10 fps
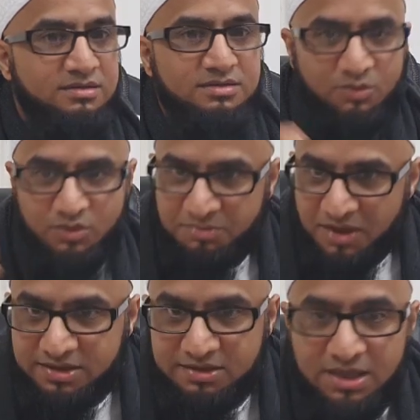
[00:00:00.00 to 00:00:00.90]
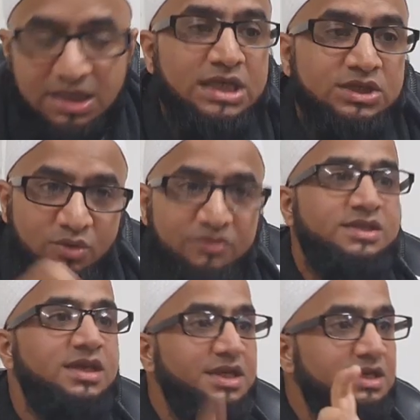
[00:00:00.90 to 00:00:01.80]
Someone who's practicing. So we've
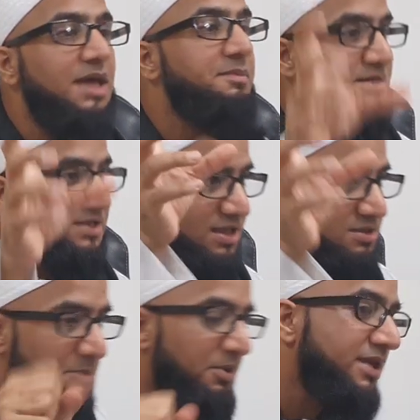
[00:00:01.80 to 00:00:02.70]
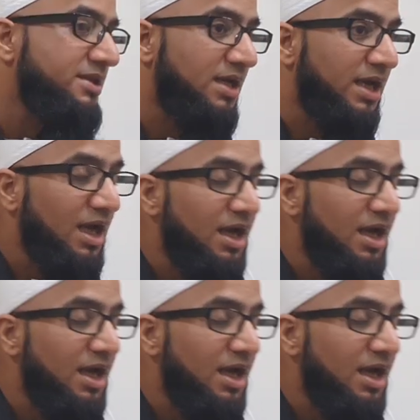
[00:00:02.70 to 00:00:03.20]
decided that person has to be practicing.